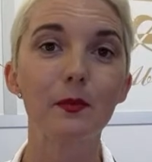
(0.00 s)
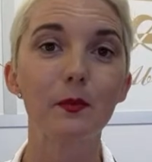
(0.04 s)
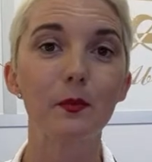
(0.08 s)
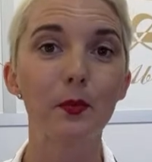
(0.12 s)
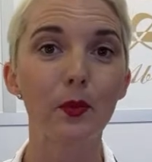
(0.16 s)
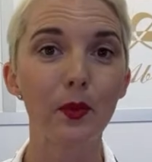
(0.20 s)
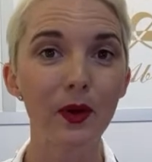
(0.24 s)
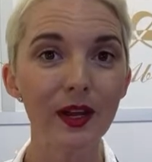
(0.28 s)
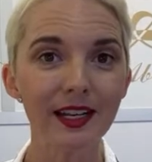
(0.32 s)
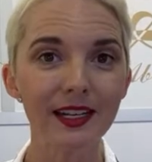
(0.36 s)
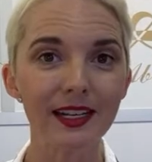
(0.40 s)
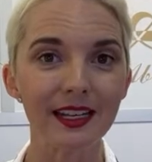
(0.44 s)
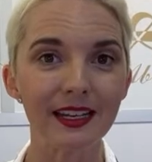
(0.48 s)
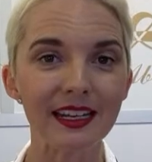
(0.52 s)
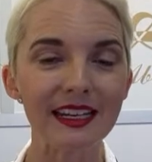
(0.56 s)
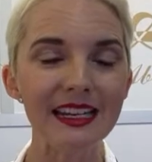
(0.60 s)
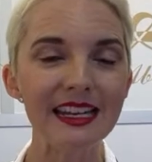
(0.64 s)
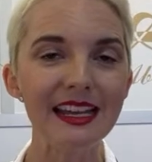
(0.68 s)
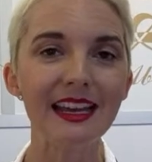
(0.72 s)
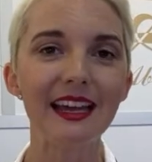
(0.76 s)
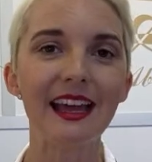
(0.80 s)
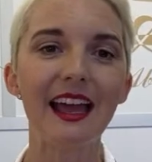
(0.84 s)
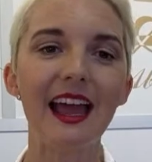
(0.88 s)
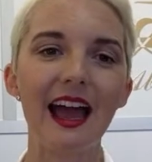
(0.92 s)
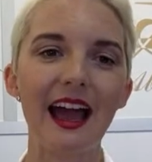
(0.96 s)
Britain
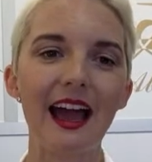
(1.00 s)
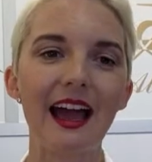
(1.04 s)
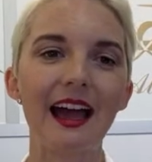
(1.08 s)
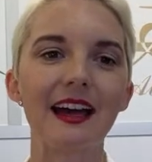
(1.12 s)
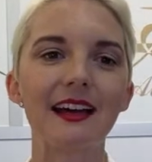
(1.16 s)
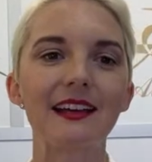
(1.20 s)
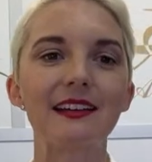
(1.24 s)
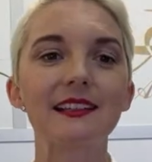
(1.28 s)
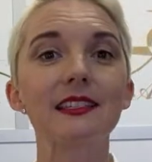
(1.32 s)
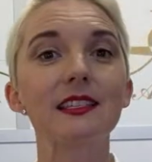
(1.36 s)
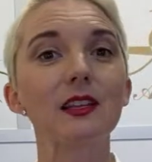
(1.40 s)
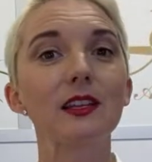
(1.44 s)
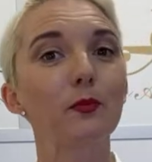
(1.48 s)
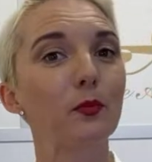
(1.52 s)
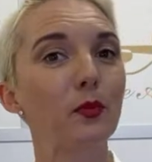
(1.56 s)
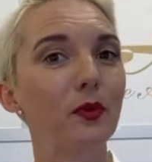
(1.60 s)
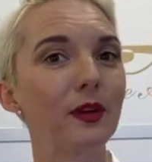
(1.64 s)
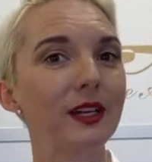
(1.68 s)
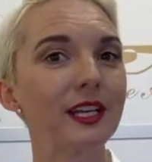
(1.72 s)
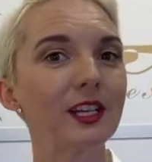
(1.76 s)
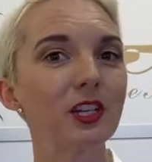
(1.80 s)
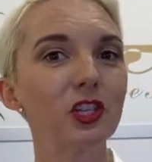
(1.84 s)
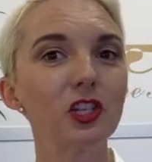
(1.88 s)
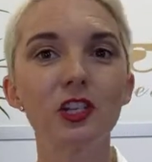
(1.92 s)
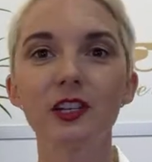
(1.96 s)
has
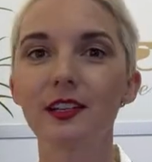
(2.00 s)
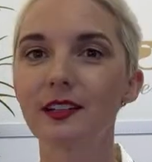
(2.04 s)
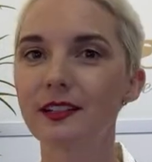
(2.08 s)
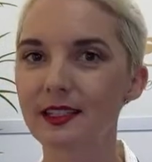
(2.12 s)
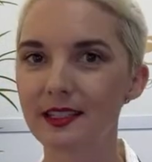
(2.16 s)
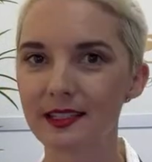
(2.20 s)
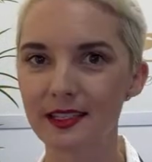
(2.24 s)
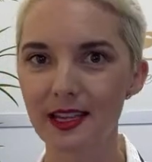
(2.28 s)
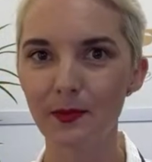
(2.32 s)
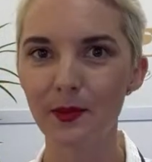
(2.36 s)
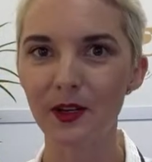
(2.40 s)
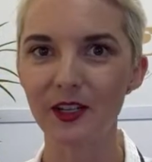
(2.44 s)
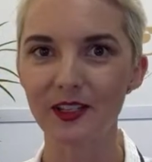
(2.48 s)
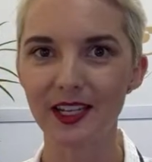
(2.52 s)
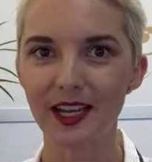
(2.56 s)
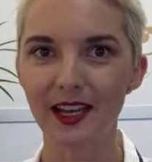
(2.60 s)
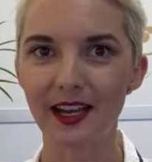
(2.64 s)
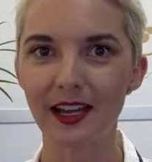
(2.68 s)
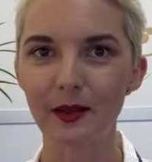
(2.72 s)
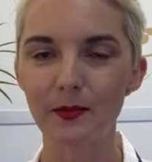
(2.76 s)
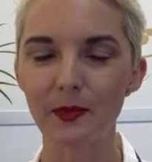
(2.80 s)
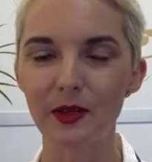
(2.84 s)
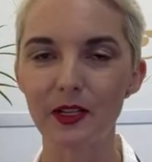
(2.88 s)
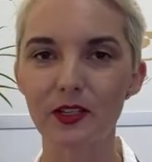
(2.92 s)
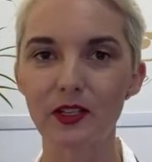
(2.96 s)
British
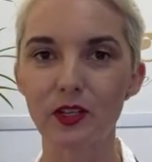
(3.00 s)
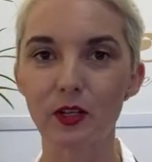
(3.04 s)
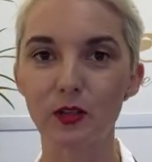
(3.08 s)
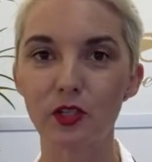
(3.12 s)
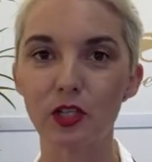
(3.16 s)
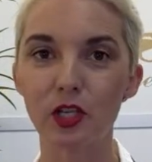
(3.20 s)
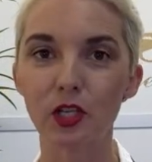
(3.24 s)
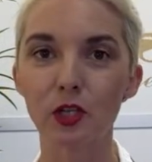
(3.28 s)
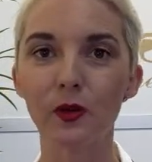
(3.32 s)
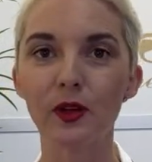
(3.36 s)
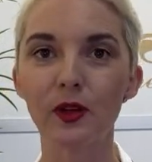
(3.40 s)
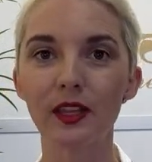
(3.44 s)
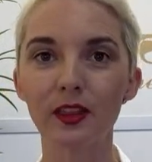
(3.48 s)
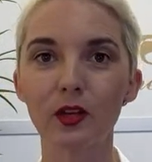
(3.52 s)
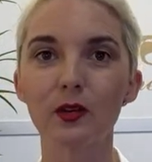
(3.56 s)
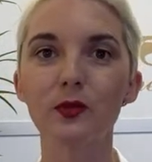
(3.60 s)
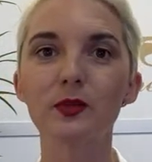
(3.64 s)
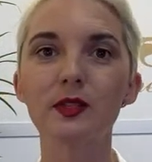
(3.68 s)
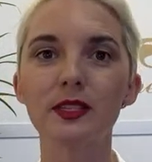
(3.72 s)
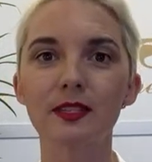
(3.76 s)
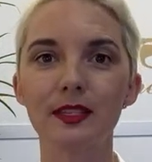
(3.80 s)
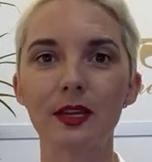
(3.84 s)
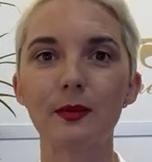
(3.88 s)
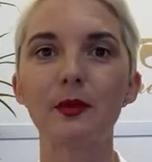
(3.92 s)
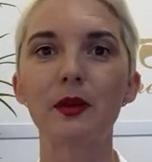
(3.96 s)
summertime. So during
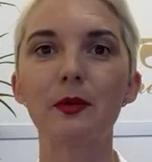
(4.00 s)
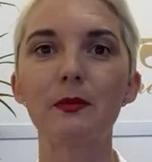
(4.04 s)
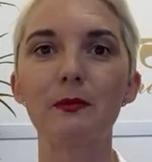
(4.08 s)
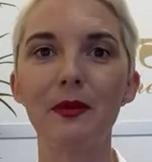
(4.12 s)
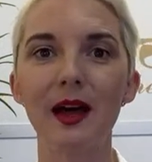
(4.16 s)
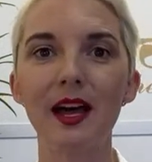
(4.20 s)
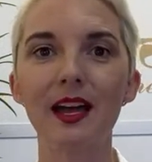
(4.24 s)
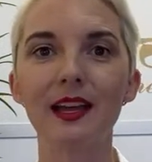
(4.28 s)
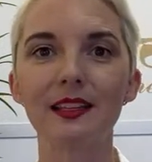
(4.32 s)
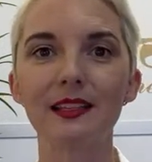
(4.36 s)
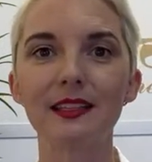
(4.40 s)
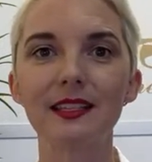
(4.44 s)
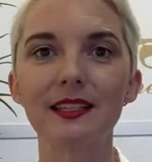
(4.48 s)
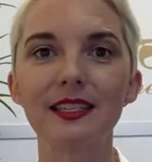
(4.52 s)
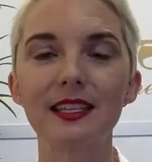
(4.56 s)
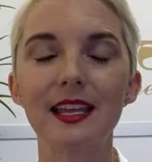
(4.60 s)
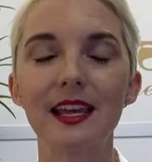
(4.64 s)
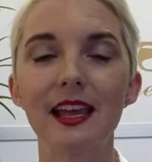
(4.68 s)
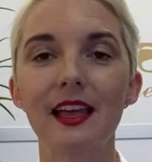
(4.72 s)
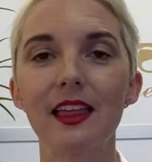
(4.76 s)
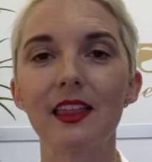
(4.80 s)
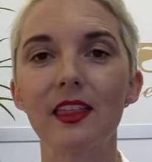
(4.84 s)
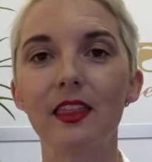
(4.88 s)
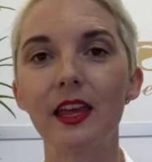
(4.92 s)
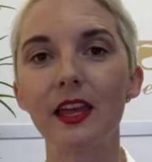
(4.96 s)
those summer months,
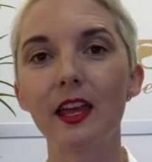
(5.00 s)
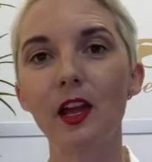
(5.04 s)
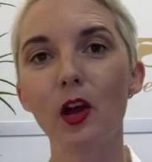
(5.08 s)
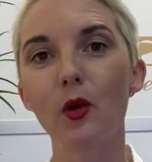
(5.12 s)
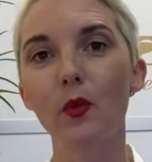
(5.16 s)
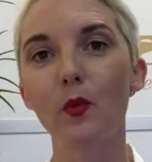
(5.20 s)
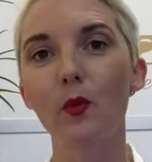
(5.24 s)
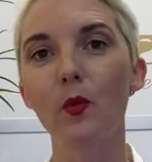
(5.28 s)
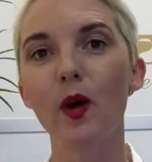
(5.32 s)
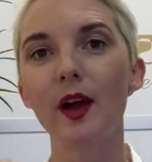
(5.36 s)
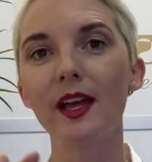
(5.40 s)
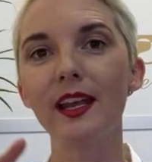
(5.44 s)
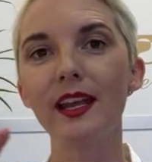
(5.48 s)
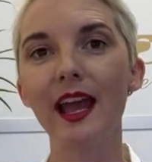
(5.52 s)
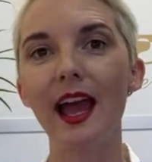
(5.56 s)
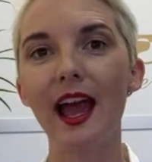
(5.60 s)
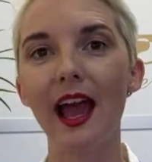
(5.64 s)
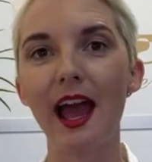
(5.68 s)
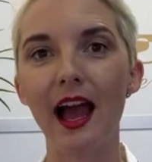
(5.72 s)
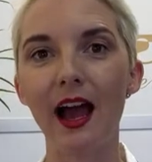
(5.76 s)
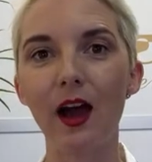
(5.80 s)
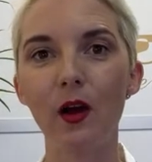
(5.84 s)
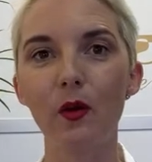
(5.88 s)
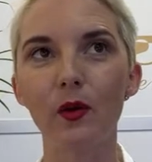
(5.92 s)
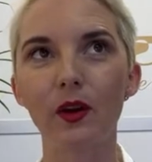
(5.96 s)
they are 1
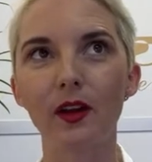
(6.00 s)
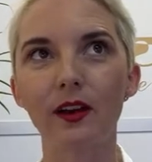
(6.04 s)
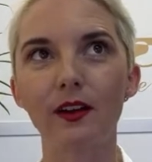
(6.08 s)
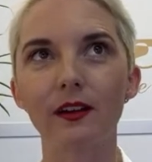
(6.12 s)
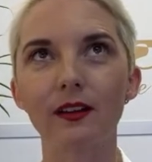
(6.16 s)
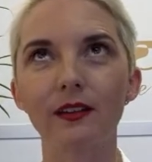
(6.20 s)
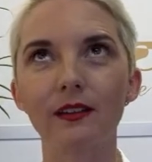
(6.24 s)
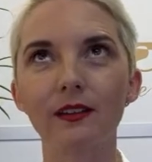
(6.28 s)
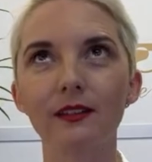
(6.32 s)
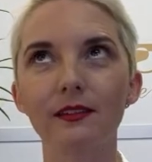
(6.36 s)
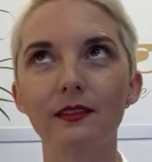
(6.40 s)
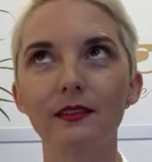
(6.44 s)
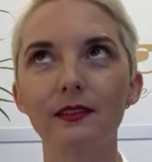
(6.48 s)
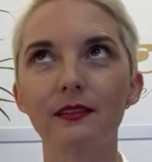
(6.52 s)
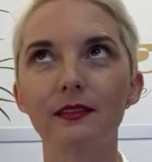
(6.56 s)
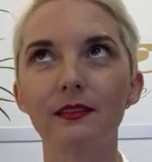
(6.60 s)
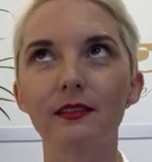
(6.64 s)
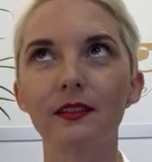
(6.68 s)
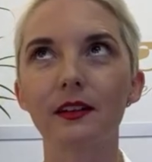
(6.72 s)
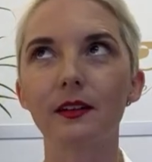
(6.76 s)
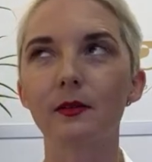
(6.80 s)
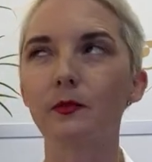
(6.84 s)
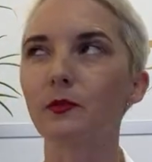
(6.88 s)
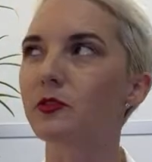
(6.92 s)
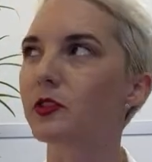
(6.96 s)
hour,
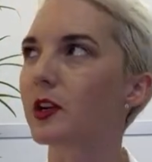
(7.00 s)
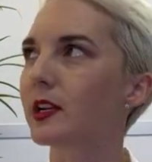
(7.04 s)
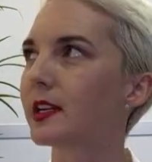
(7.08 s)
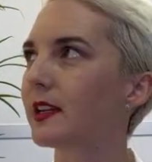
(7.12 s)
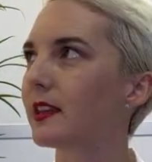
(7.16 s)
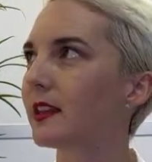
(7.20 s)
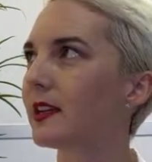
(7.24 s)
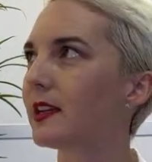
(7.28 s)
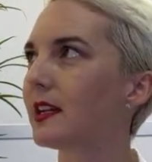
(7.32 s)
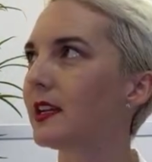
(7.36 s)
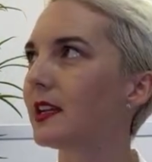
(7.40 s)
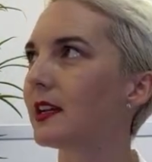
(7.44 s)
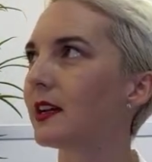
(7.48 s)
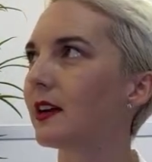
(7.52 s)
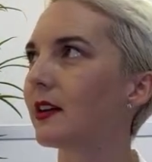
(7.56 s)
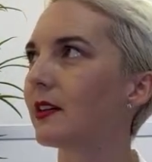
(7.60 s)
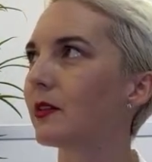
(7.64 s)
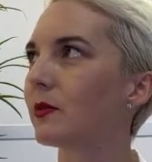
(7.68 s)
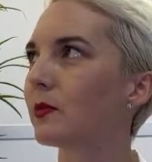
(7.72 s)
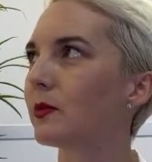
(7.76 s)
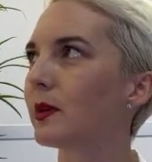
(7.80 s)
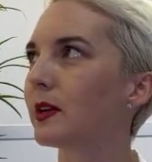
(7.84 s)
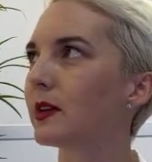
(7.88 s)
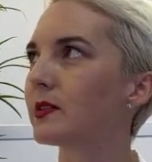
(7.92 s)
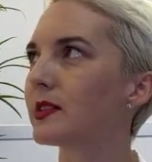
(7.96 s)
I'm trying to think here,
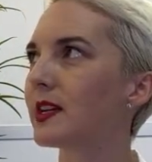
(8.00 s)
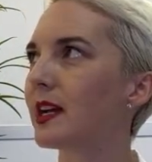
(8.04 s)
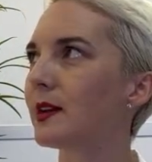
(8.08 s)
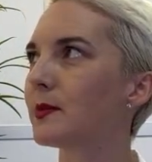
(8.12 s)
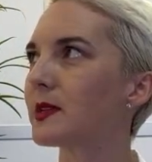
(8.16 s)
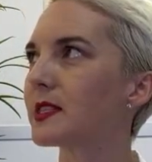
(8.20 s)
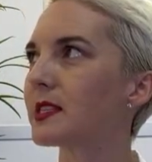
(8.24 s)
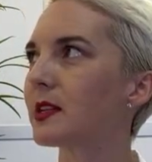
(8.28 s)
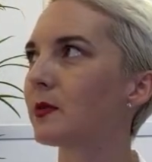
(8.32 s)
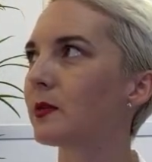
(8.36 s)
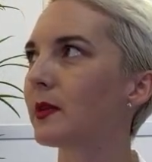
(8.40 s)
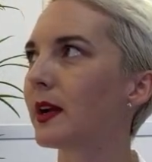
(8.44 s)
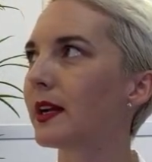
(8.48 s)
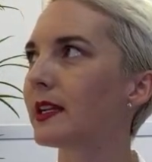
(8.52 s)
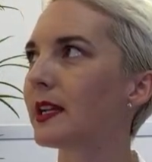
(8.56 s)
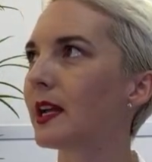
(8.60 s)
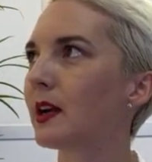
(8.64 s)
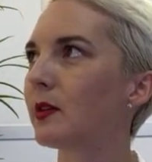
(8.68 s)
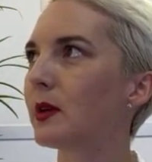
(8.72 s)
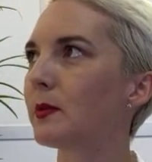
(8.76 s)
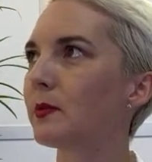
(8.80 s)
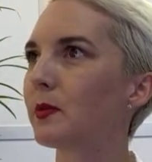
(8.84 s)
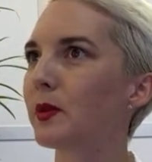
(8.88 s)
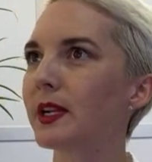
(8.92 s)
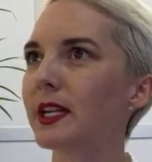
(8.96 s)
what time is it right
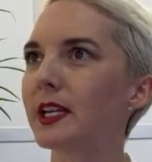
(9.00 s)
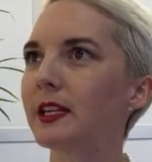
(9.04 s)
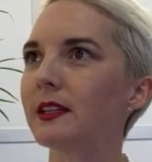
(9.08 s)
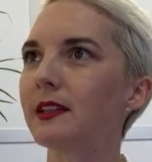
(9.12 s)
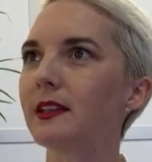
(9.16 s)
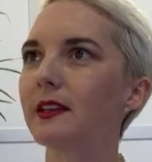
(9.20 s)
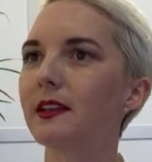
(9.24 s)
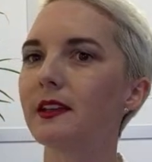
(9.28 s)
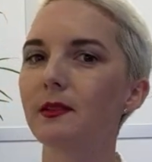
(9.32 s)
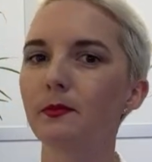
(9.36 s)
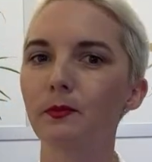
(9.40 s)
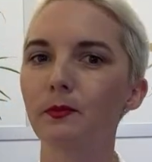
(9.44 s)
now in Britain?